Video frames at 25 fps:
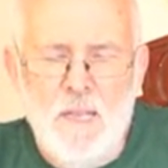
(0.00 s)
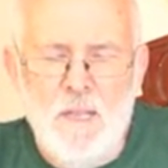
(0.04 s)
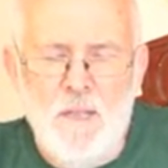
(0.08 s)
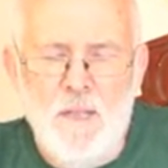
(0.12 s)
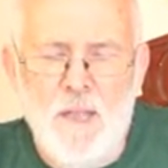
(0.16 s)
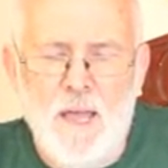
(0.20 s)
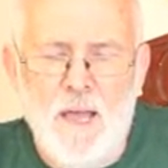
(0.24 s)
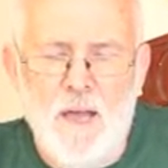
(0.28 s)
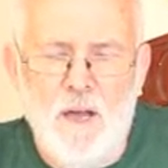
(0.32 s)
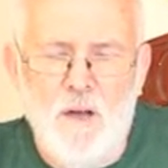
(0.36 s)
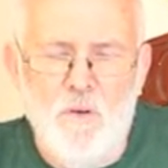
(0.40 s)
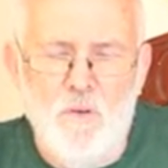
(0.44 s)

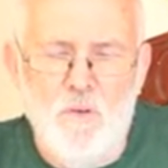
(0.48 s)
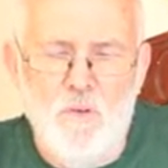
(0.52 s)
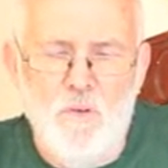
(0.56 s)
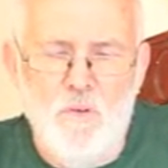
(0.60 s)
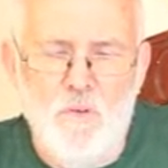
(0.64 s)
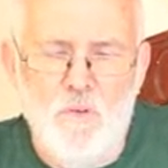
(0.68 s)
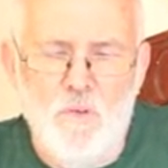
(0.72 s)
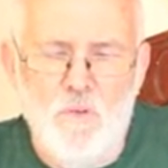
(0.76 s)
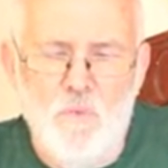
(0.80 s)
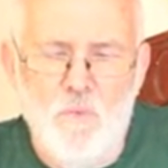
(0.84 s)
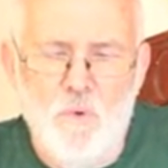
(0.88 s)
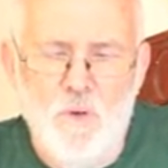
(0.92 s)
Now,
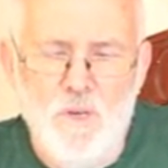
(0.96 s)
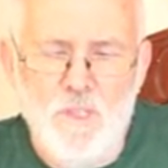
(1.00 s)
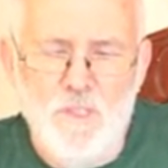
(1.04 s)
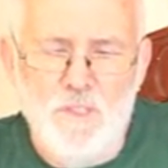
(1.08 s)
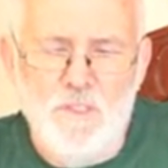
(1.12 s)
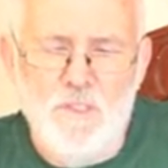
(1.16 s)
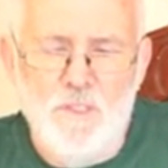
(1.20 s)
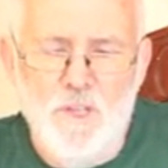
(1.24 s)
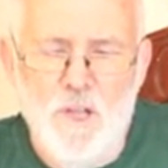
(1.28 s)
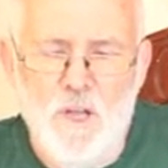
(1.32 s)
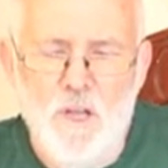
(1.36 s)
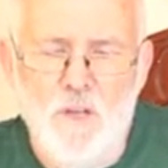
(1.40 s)
what it
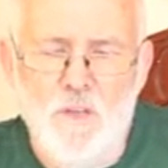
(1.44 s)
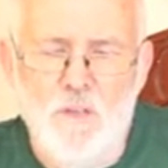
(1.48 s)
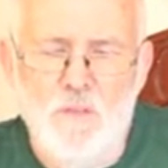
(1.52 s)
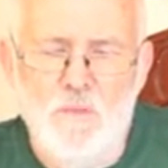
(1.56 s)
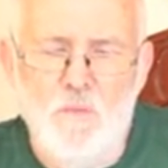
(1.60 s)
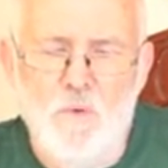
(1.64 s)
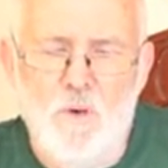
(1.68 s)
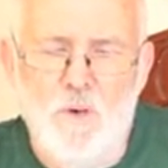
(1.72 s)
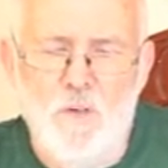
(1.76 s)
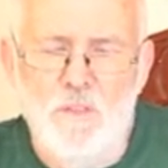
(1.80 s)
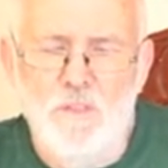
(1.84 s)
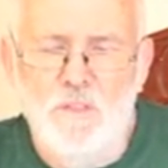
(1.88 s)

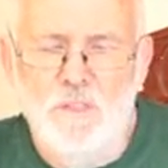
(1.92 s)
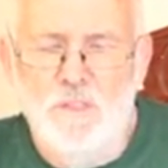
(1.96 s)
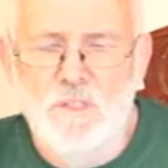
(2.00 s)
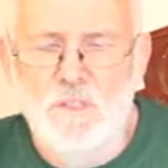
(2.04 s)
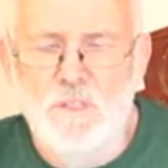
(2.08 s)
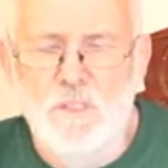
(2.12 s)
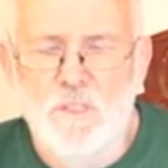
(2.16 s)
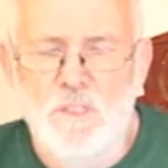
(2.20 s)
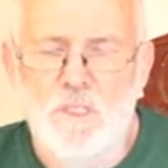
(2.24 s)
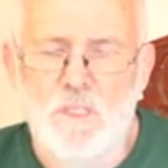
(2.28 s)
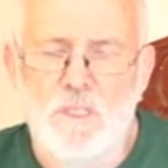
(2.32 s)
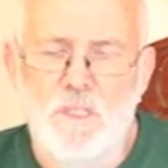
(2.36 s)
showed was
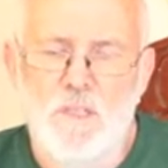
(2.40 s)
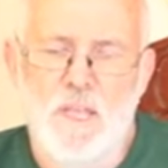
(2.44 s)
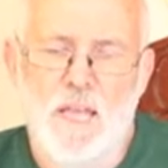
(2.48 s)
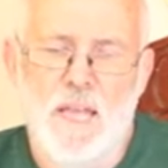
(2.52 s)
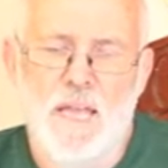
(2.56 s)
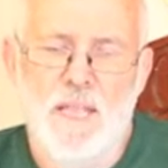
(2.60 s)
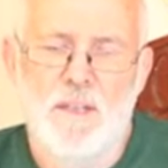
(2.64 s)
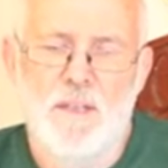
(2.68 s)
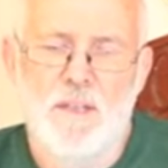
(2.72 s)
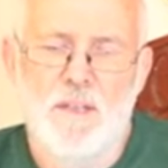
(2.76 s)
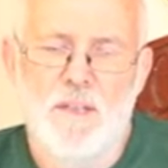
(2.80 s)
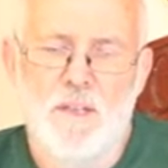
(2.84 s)

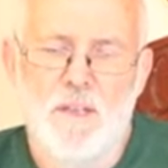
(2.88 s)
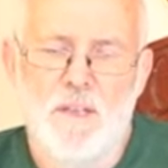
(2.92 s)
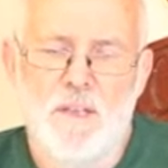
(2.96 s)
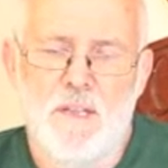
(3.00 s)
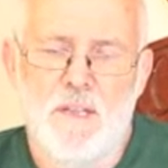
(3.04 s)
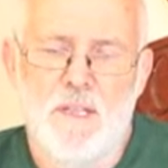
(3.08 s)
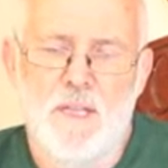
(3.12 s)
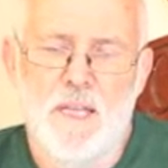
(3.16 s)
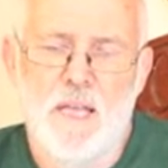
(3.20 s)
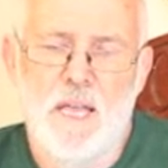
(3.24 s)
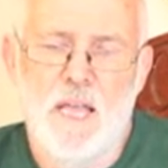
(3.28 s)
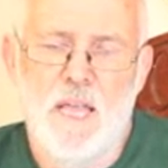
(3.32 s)
that
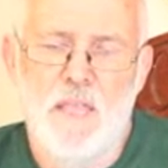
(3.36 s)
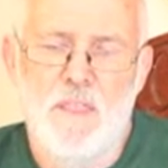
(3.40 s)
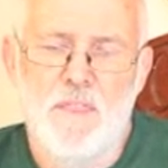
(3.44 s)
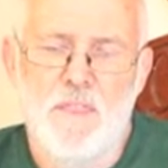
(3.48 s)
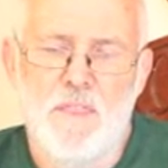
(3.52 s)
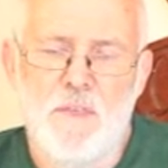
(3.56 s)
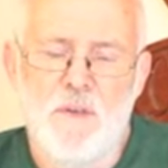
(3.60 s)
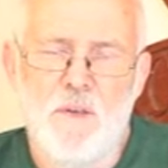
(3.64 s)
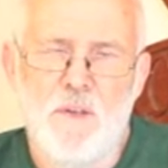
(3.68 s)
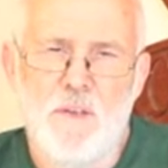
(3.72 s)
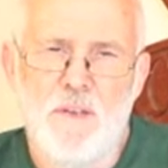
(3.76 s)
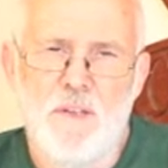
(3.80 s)
a
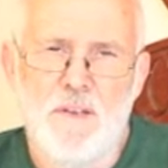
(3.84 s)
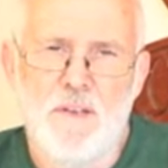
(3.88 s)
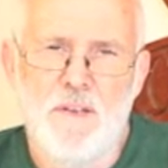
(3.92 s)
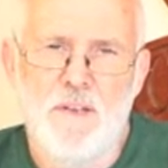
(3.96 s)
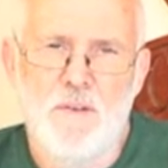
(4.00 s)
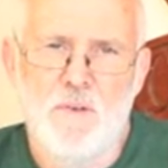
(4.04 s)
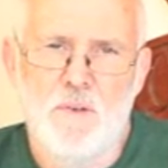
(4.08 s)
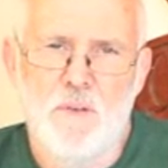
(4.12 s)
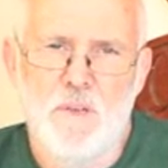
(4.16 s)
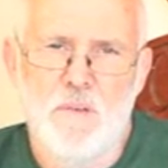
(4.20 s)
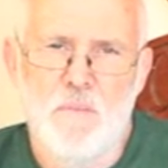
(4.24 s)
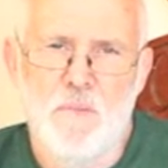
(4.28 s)

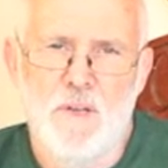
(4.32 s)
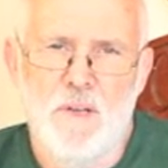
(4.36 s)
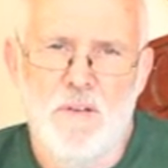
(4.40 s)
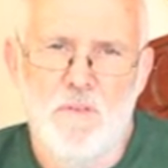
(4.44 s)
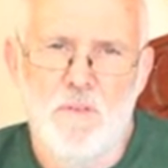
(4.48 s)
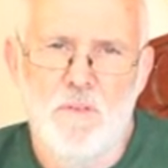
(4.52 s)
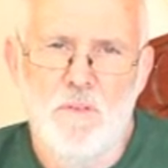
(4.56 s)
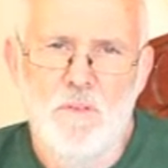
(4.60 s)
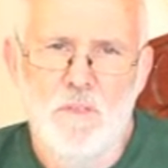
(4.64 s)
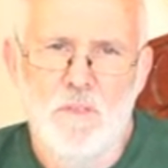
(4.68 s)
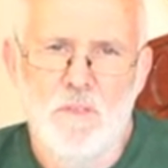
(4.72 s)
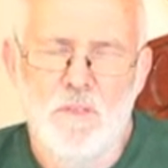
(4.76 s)
30-degree
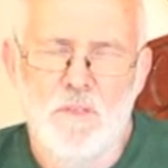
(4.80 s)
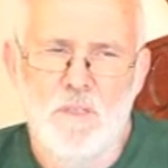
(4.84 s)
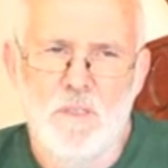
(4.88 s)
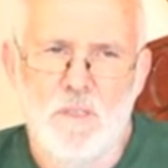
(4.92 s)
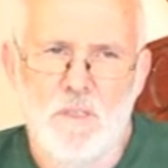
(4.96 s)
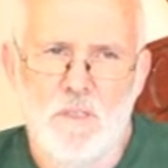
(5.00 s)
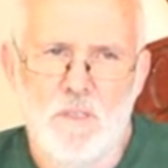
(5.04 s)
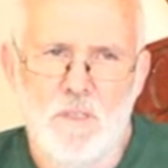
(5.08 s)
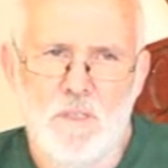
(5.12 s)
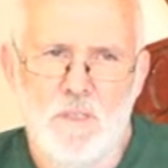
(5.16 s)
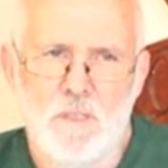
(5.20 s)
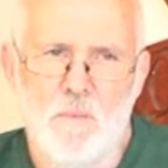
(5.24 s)
bevel
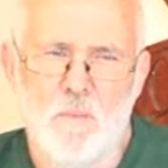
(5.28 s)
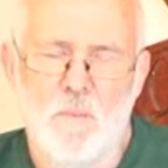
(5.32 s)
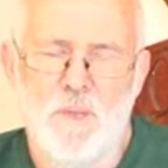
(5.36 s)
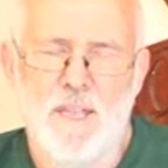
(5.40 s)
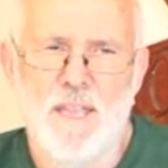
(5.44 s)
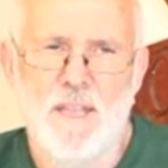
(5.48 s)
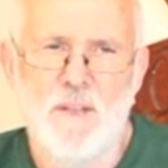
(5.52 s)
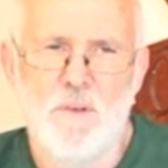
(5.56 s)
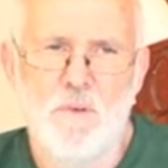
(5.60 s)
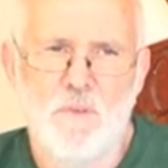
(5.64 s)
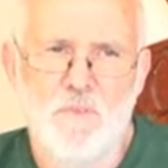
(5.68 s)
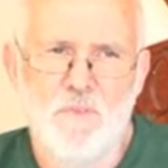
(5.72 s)

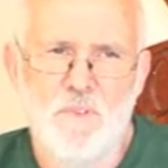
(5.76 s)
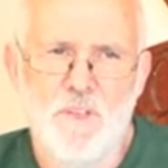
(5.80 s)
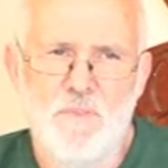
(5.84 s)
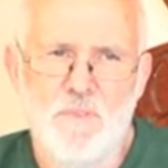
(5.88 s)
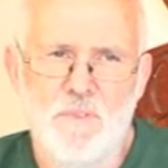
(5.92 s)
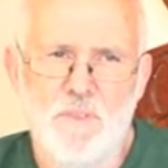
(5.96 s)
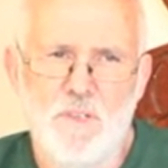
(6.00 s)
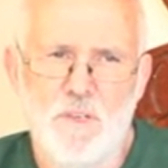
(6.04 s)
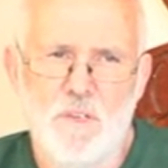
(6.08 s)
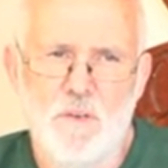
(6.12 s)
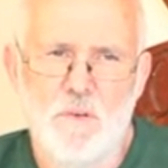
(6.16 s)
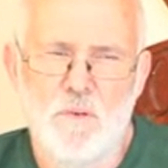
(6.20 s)
compared to a
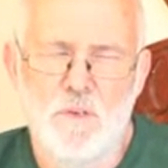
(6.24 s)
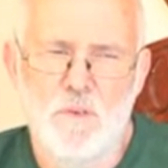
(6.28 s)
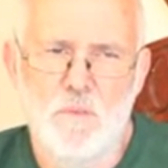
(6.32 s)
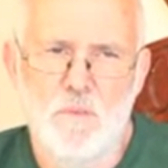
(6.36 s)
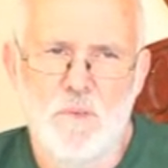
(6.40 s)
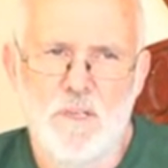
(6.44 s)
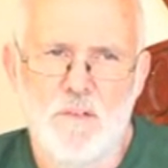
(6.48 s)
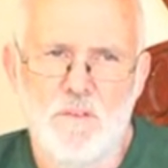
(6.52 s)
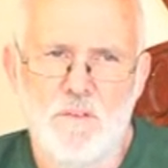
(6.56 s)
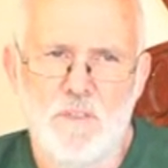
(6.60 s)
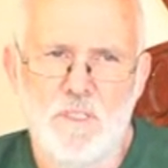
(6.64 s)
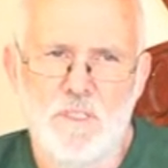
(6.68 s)
50-degree
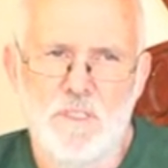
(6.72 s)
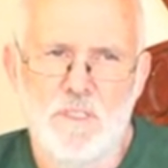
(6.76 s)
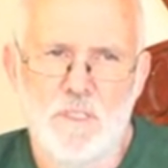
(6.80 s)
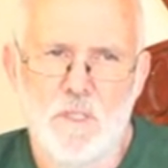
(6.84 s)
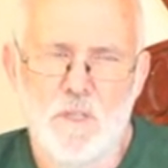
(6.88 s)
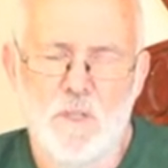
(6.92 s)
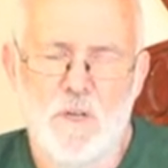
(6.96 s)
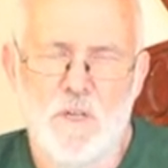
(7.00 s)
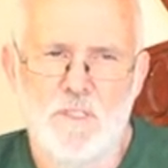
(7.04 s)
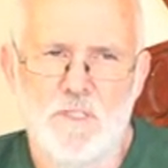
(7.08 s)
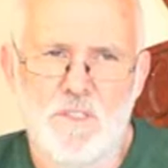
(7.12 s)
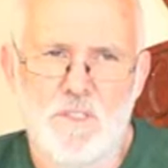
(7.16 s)
bevel is a
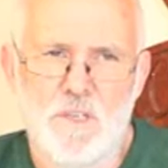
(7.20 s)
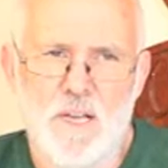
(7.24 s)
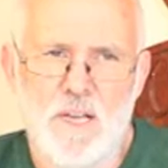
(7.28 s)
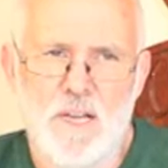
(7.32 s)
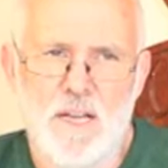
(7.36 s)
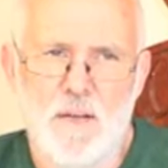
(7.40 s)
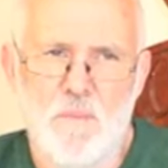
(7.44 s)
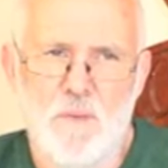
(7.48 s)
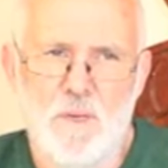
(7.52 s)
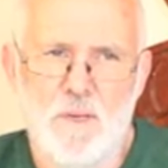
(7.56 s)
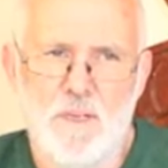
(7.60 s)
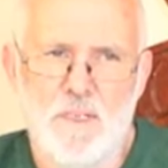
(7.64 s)
lot
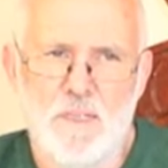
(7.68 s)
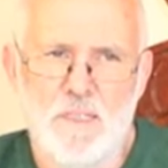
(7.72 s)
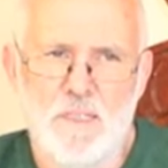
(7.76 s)
sharper.